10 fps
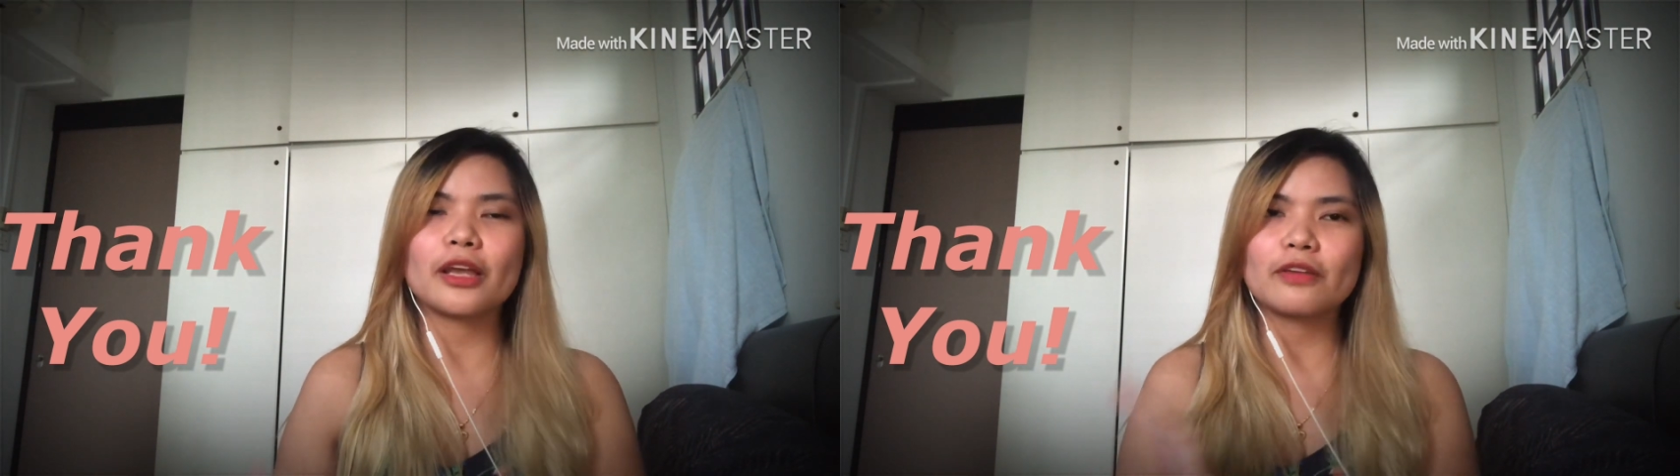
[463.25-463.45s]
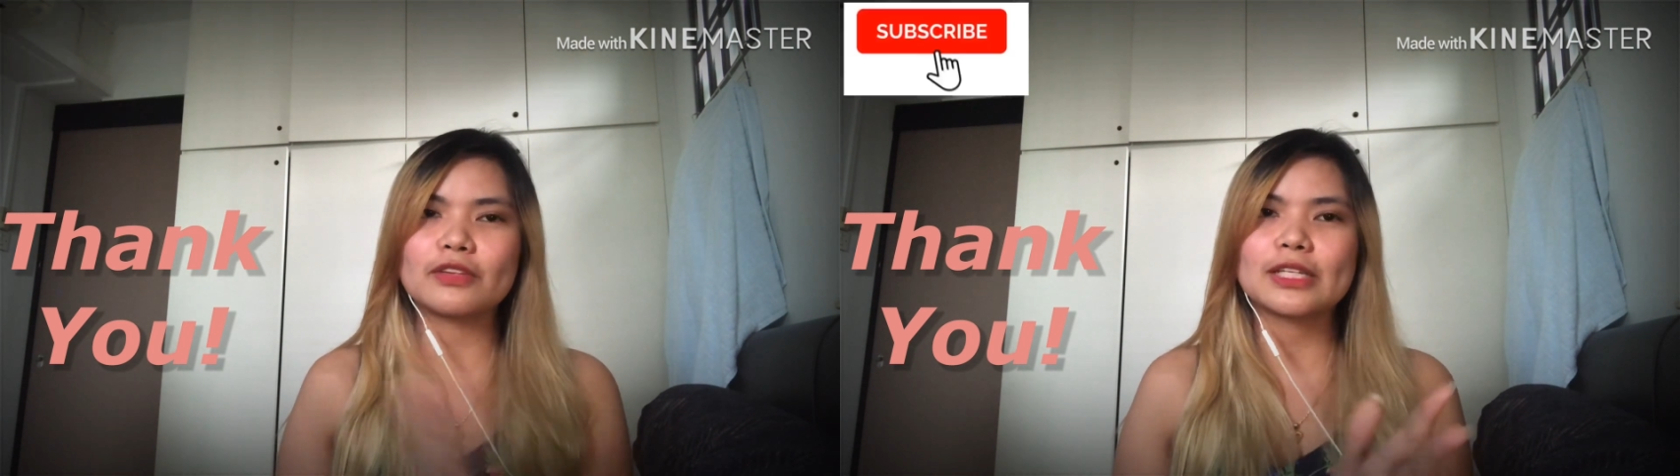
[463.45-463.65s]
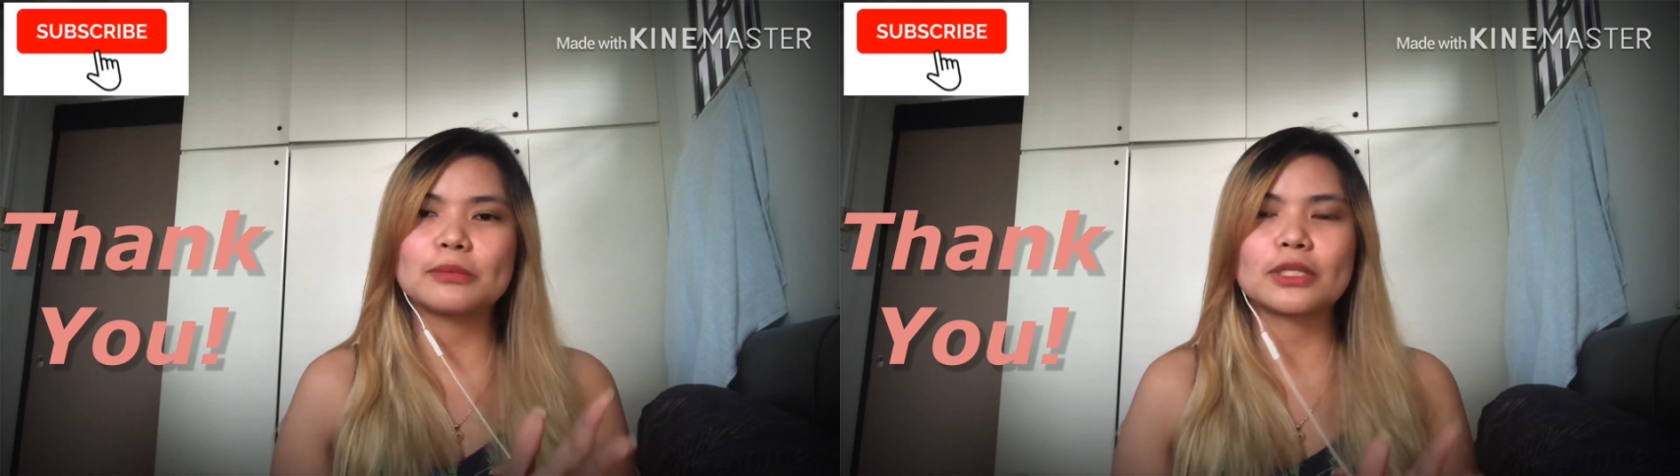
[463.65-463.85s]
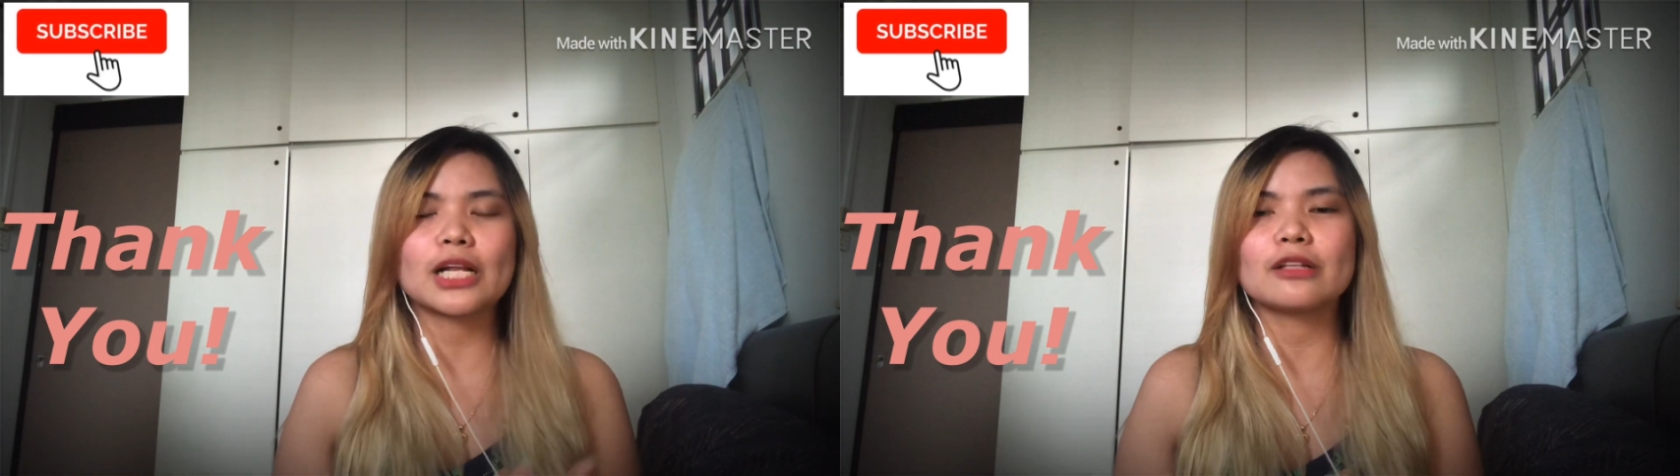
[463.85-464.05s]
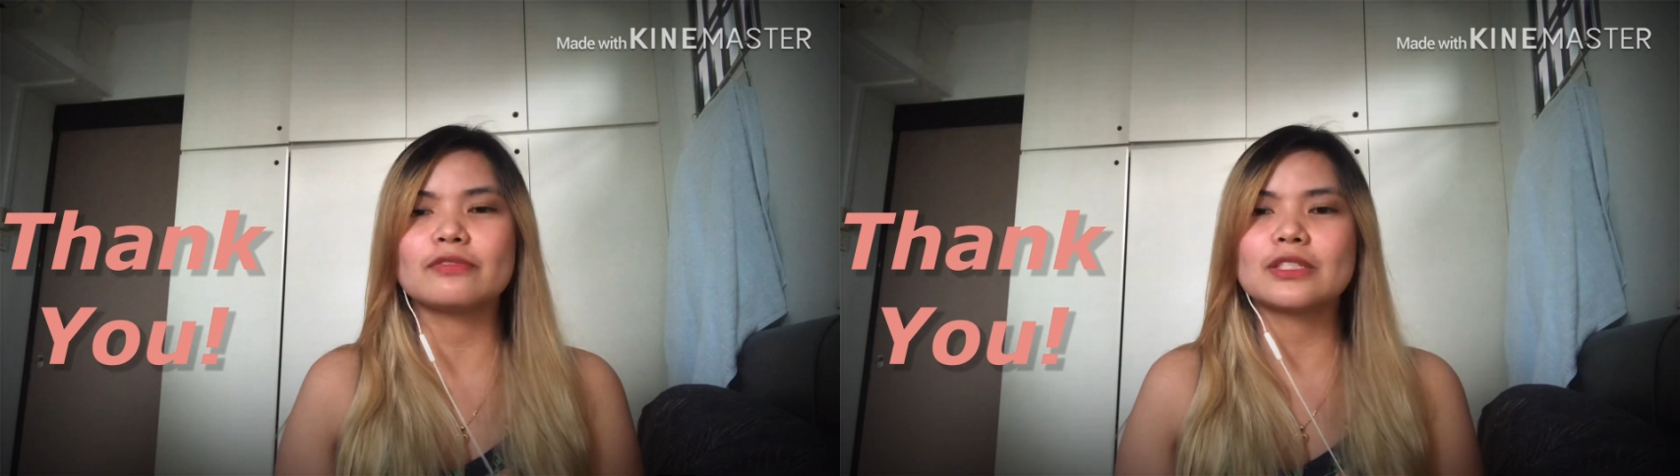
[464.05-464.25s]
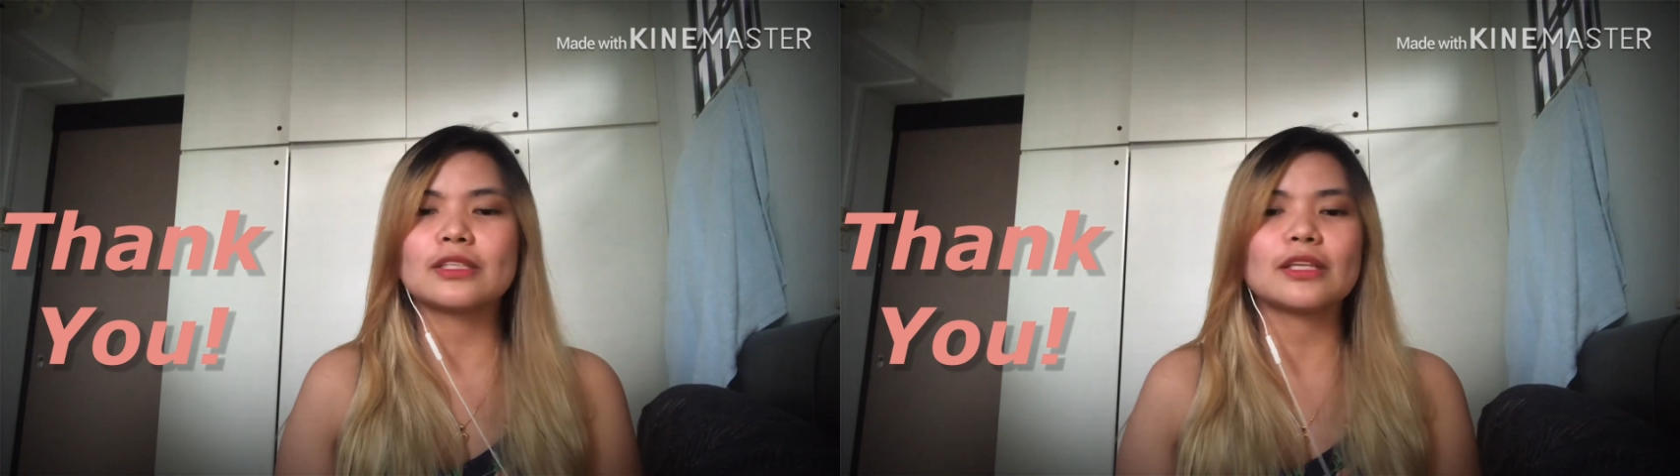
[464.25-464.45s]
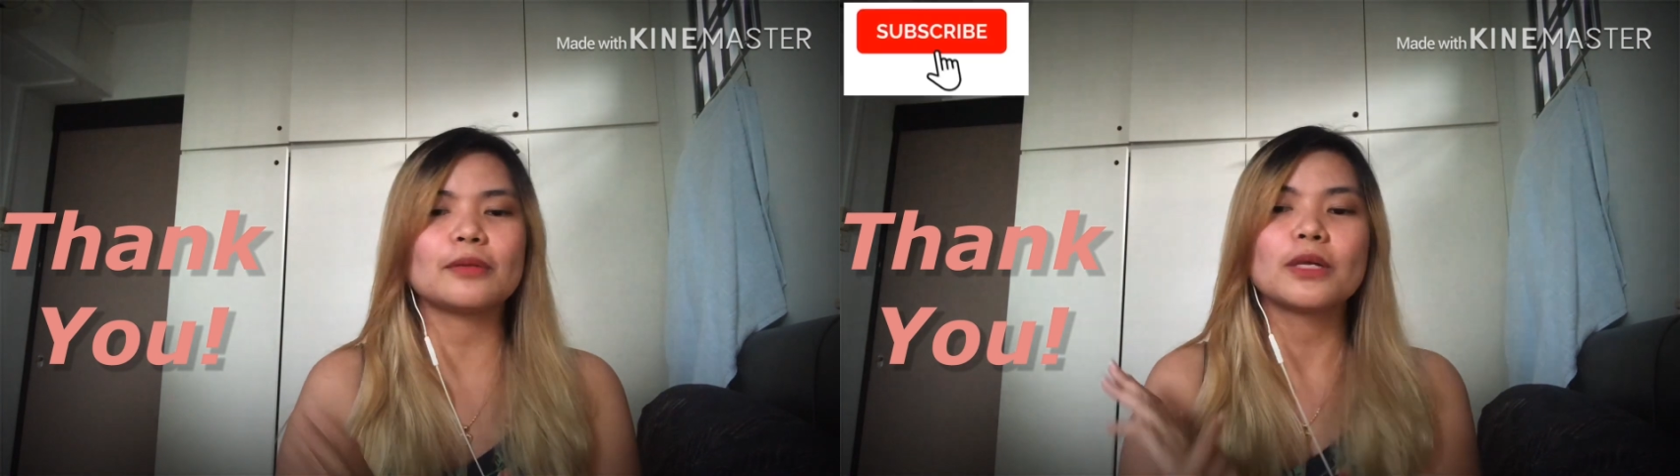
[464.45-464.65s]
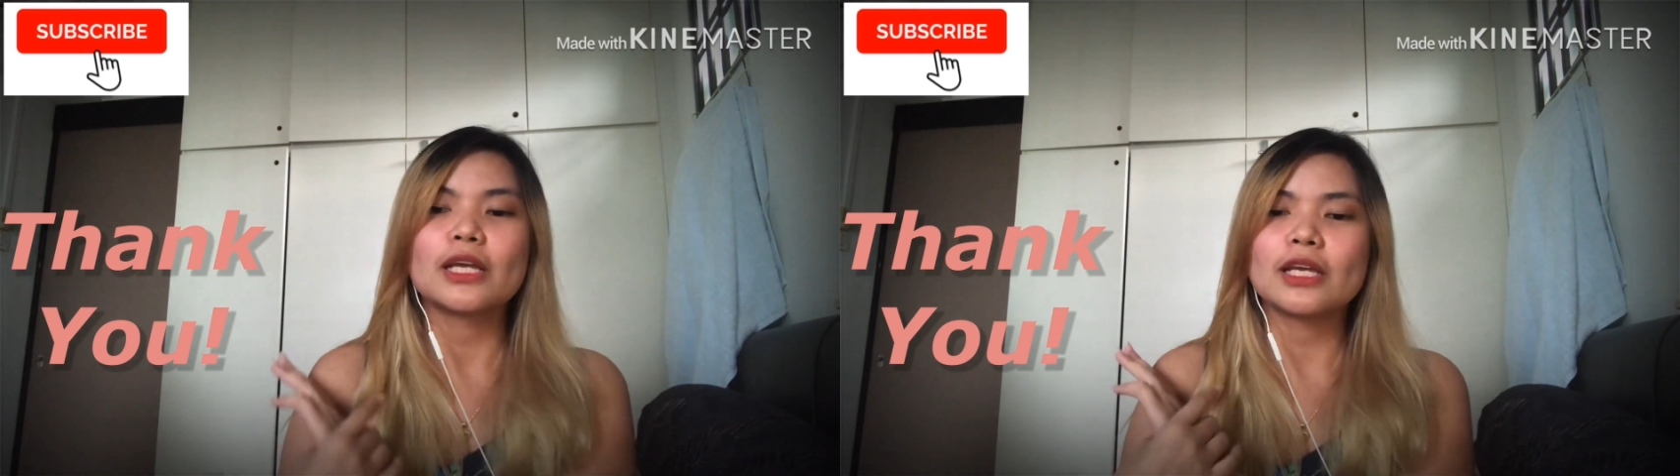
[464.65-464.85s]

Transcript: Every time that I'll visit him,